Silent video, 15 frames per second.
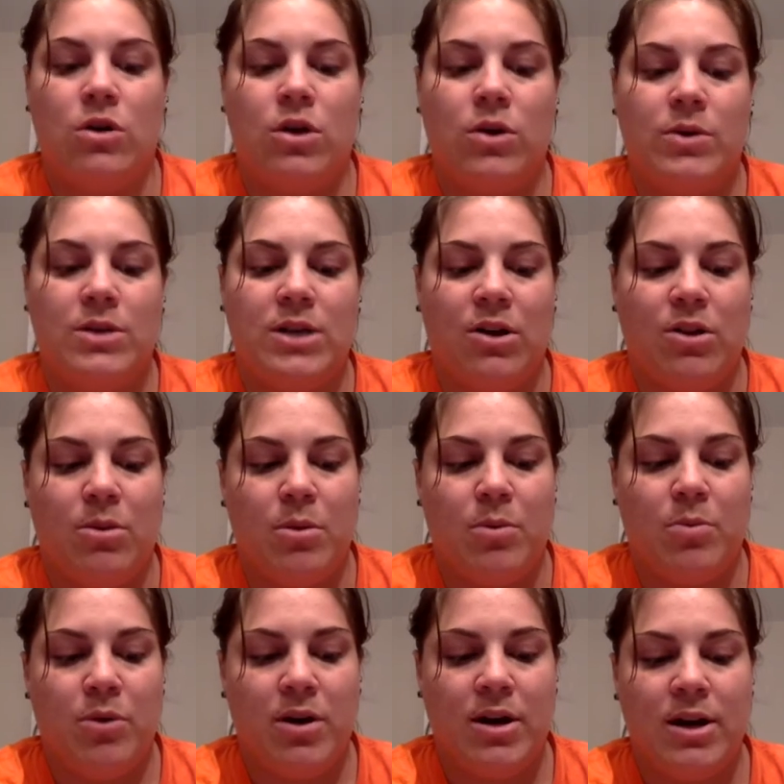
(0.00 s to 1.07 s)
You would tell them a
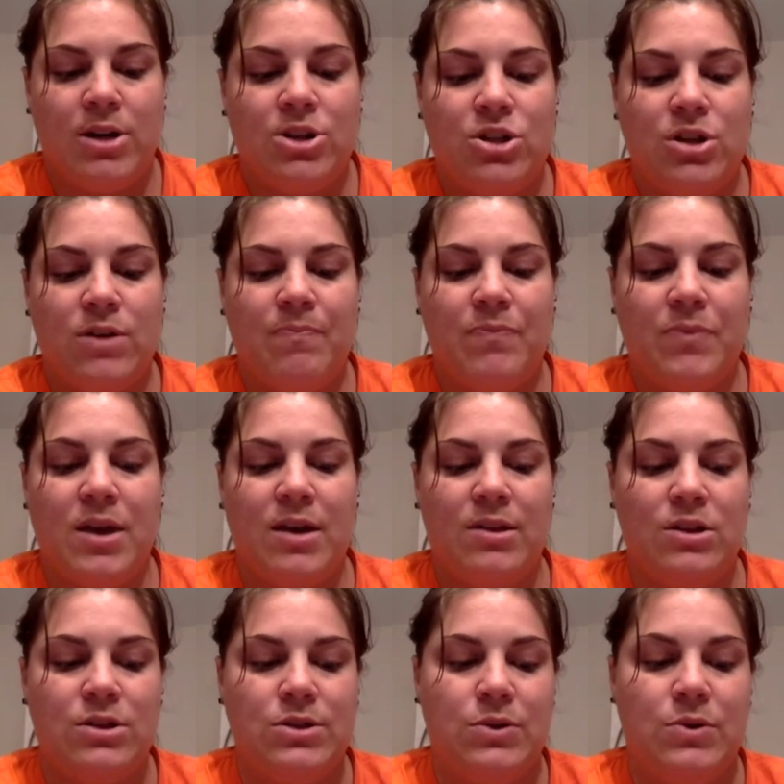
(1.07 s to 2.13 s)
bridge, and
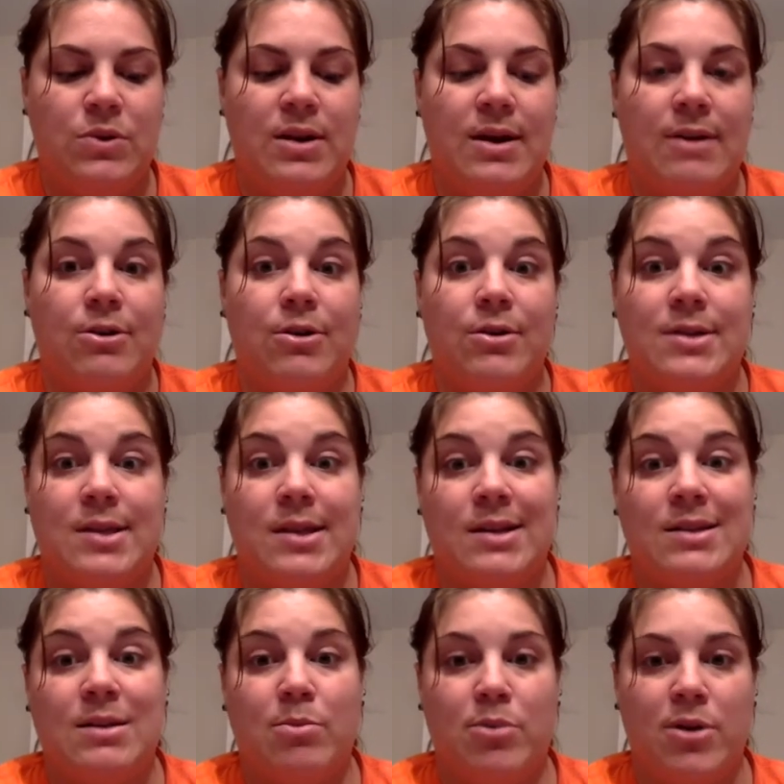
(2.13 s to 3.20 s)
the student now knows that
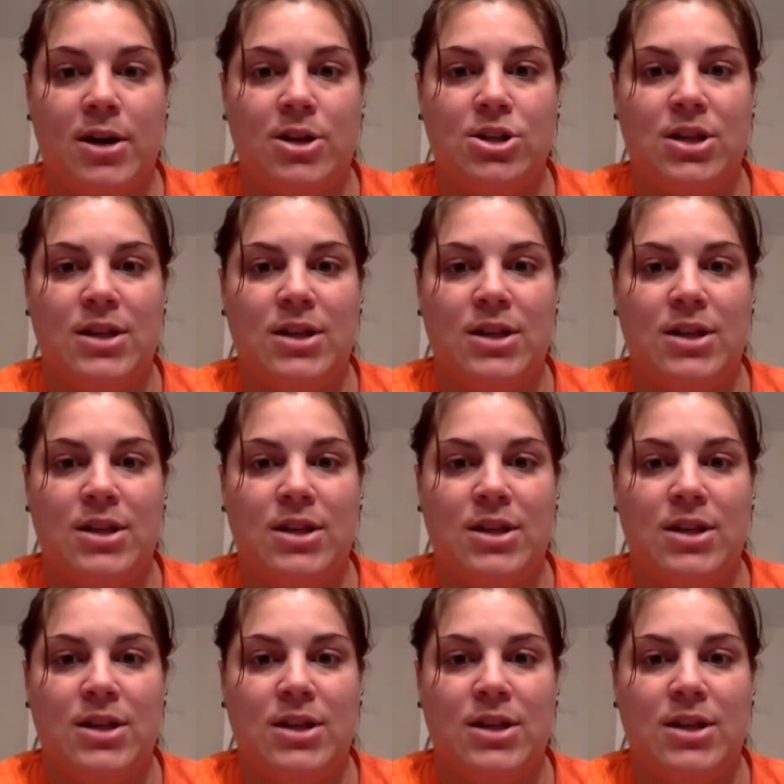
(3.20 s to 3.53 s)
that's a bridge,